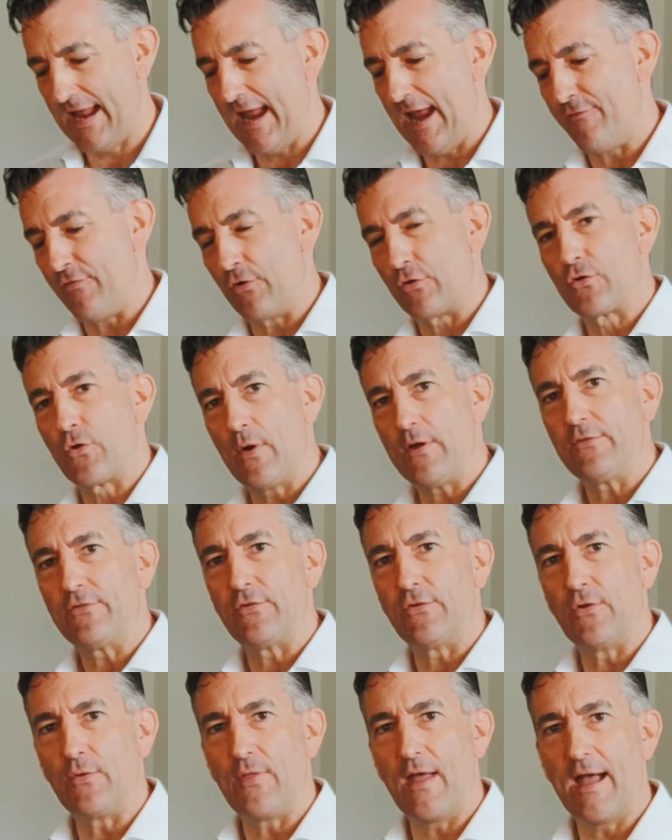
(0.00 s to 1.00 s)
If you're going to
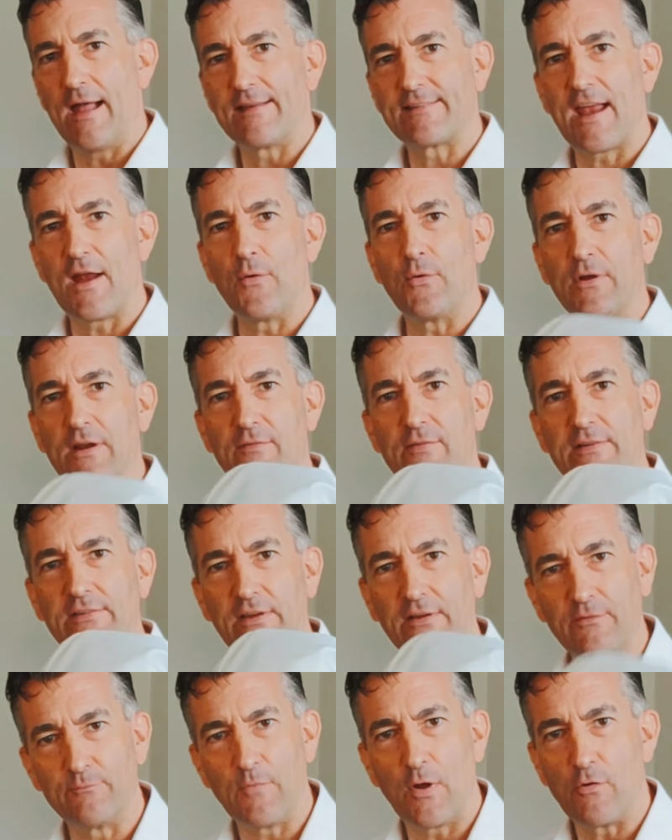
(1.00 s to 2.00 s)
do that, I would give it
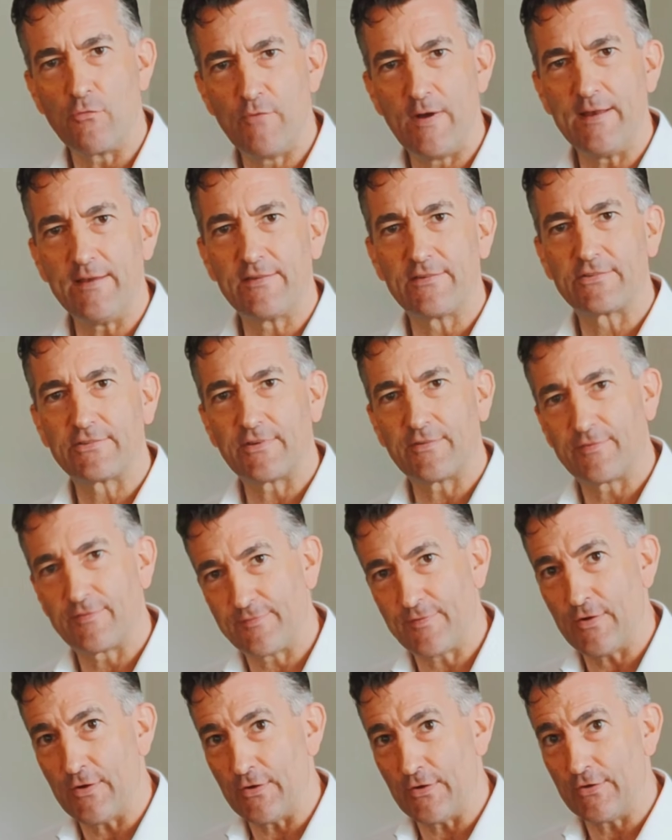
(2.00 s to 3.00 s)
a rinse
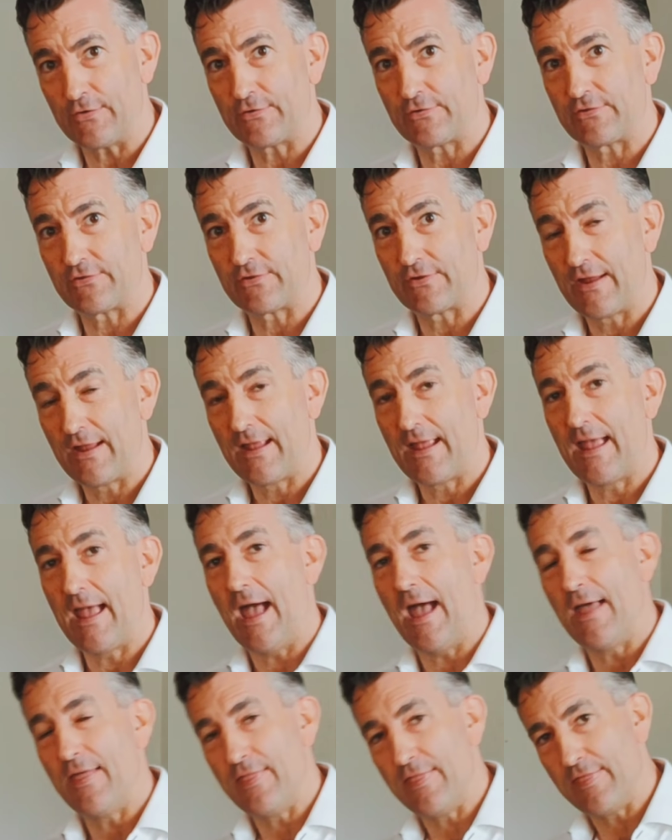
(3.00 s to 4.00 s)
first
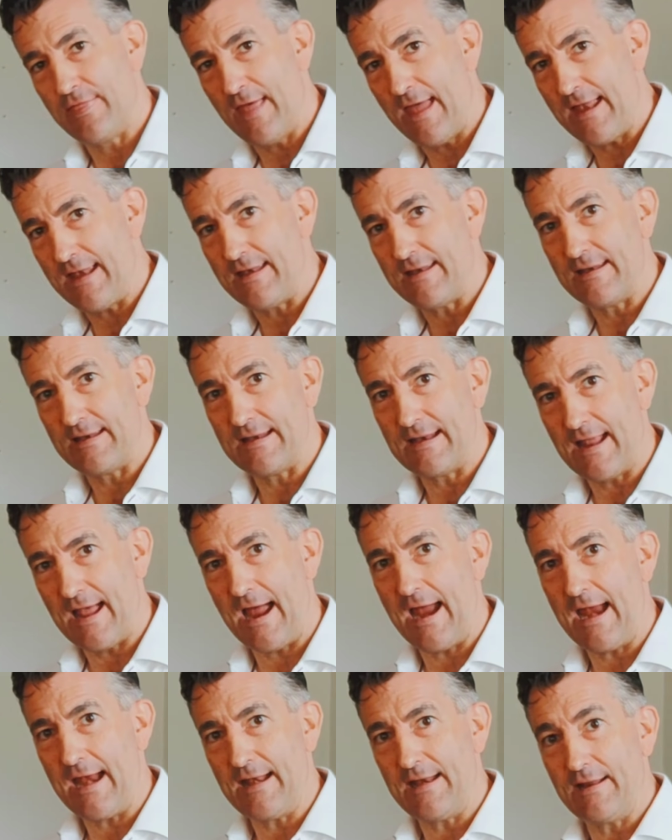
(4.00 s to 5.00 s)
and then
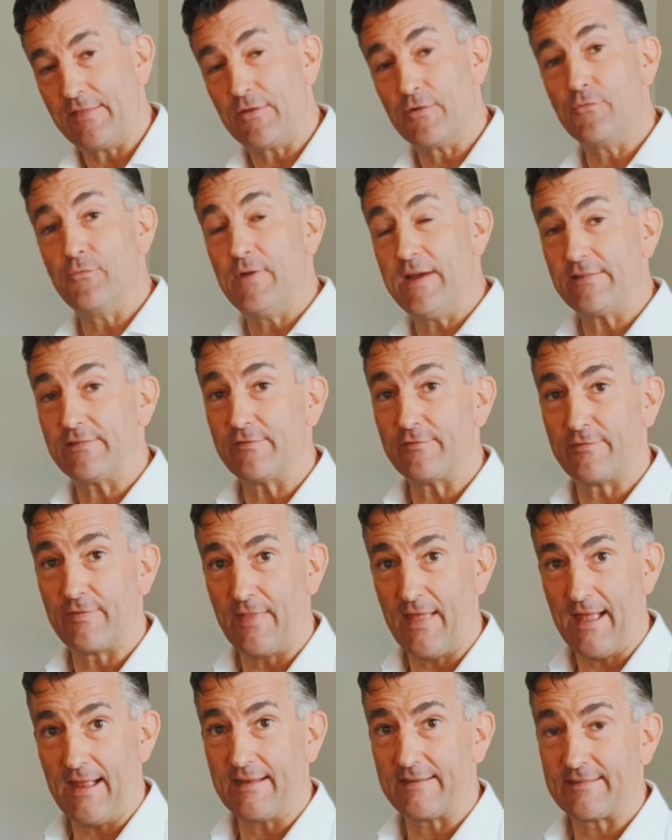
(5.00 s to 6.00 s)
iron it. The reason for
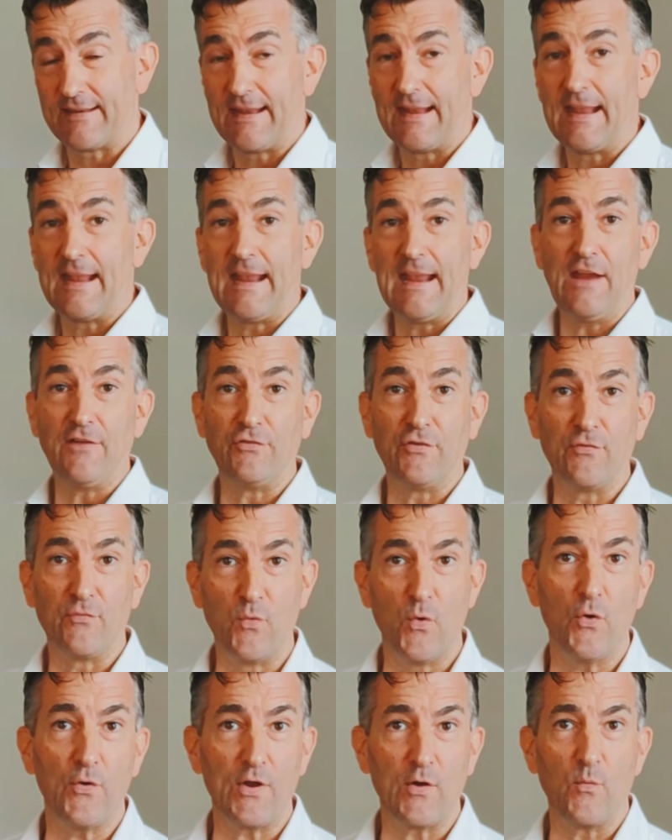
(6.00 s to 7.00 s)
that is you've
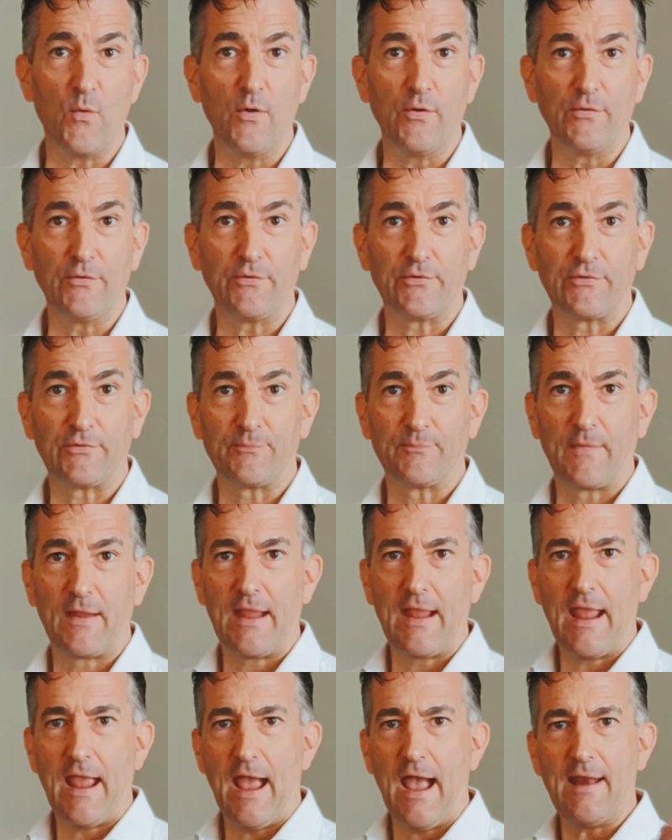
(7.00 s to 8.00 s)
worn it once
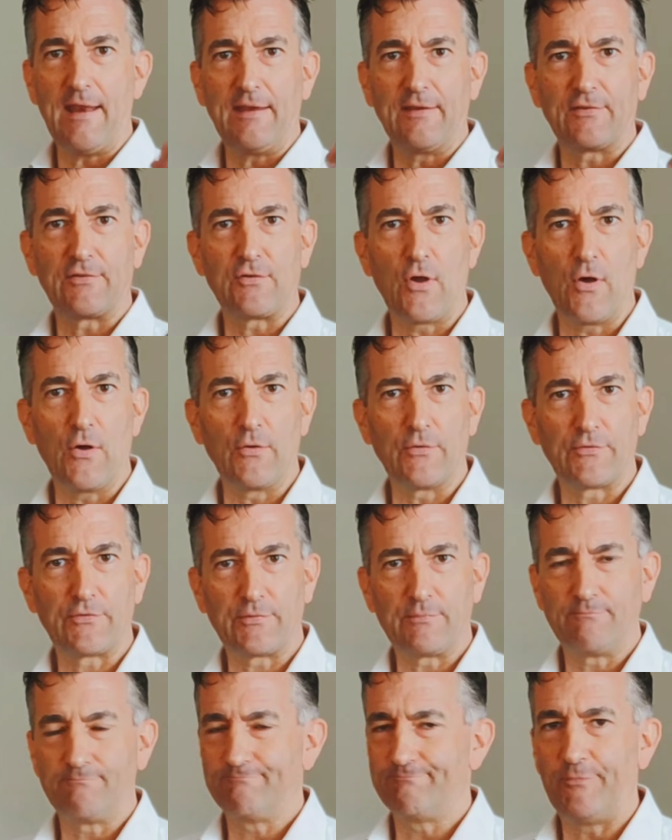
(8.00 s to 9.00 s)
and it's
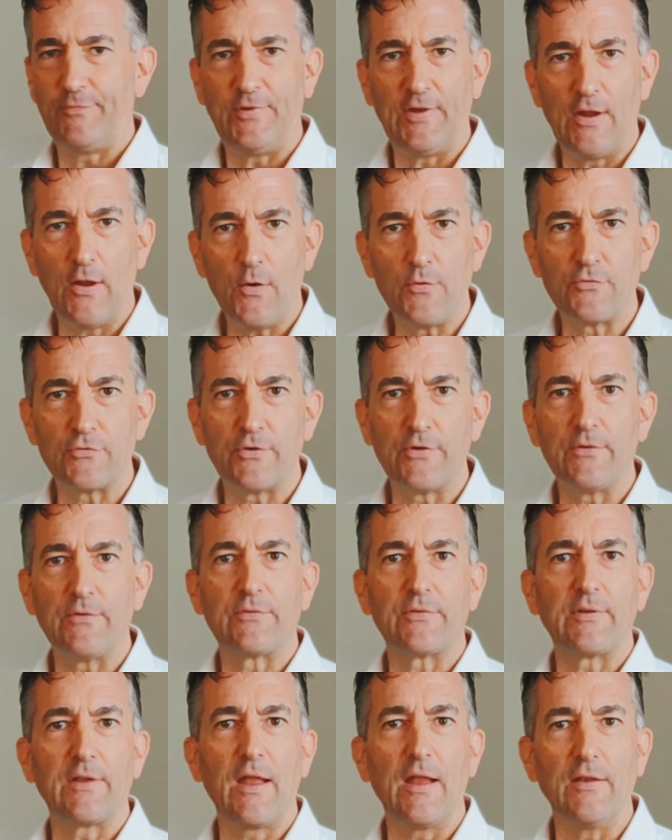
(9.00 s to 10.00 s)
got
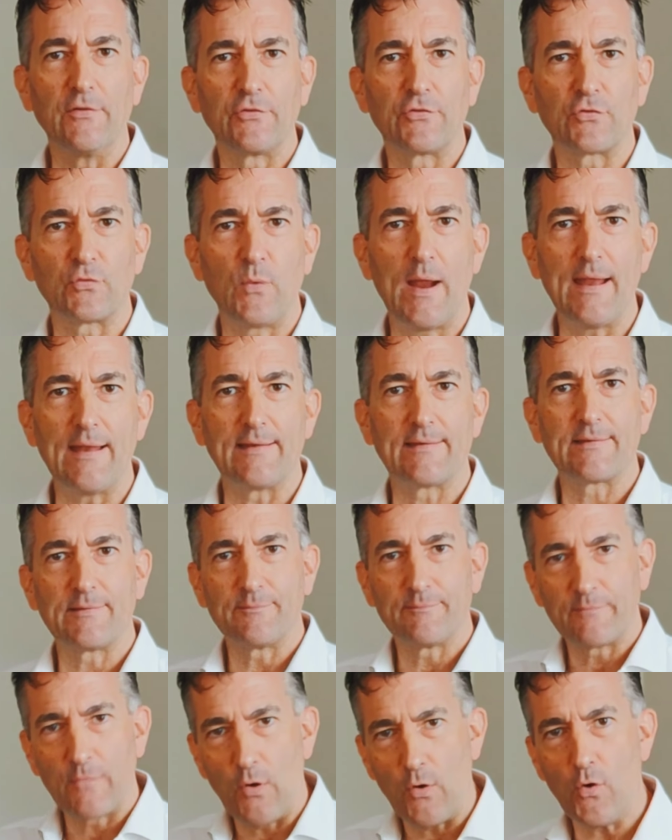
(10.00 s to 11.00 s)
deodorant and sweat
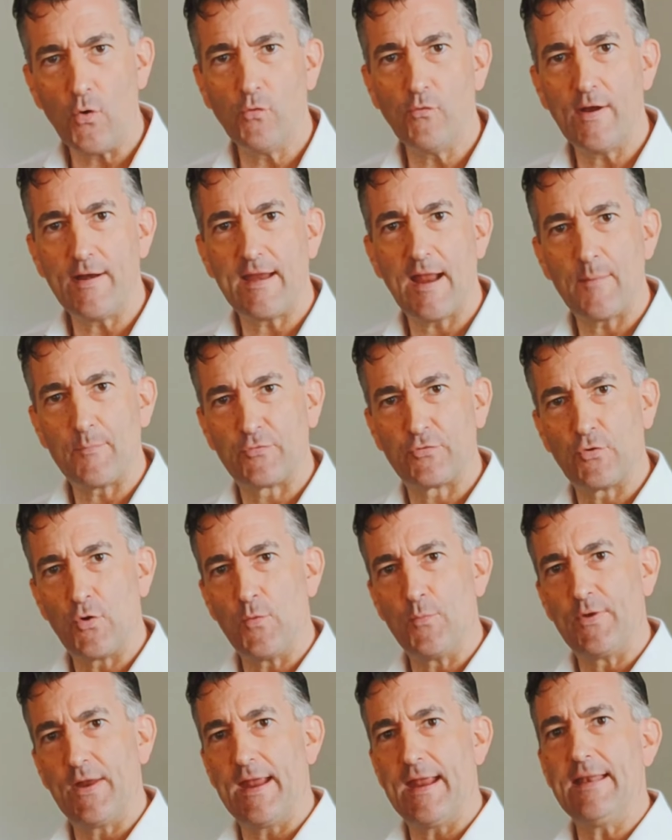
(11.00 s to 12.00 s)
already
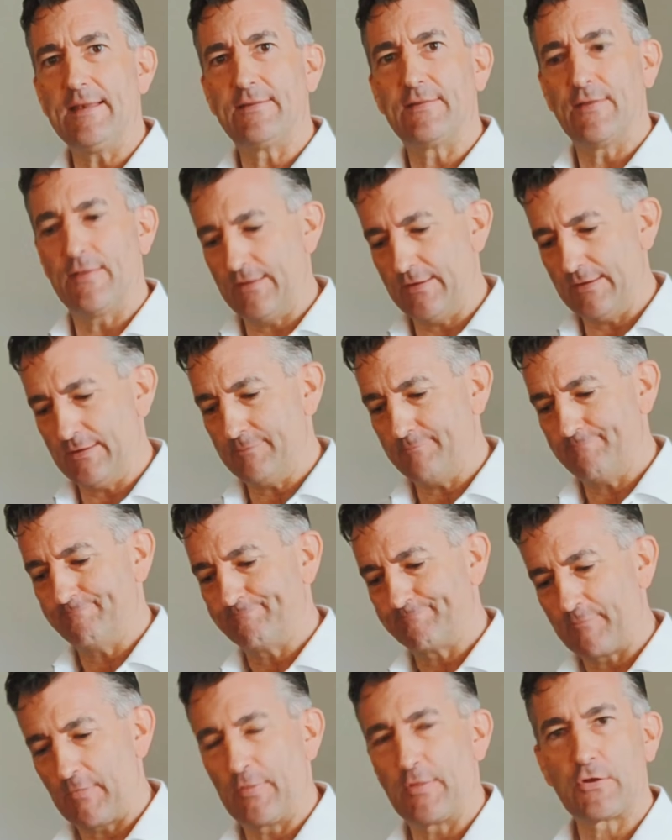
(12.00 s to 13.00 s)
absorbed into the
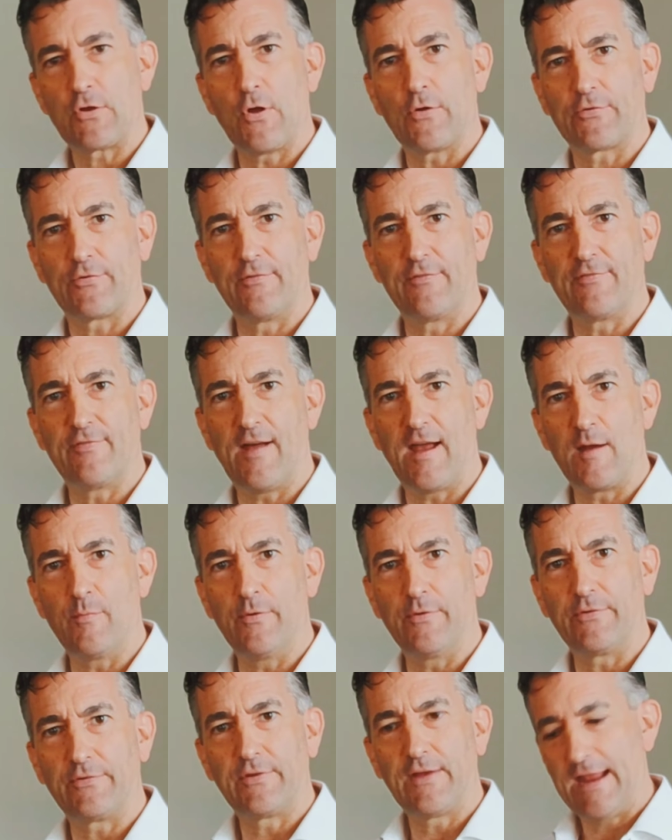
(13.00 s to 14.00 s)
the cotton
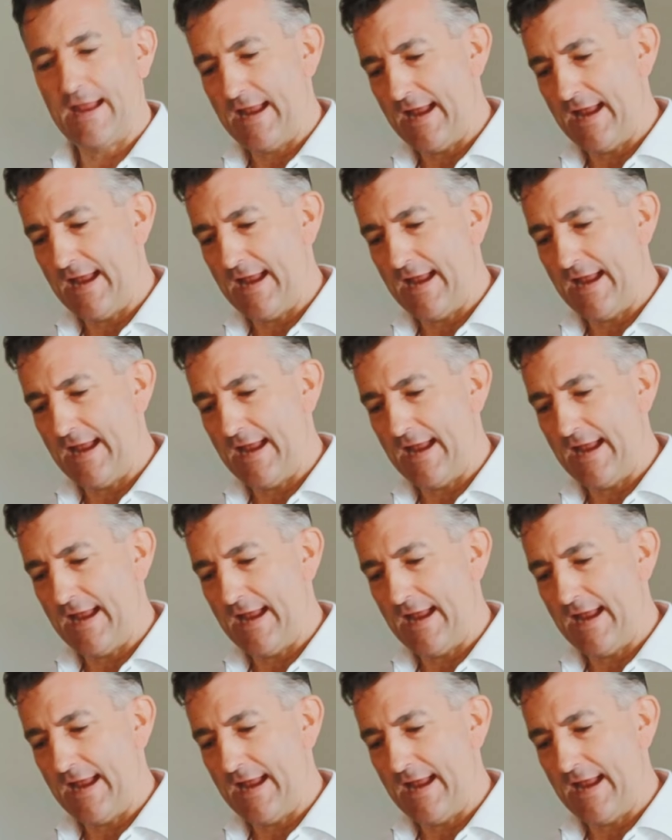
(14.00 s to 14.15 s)
fibers.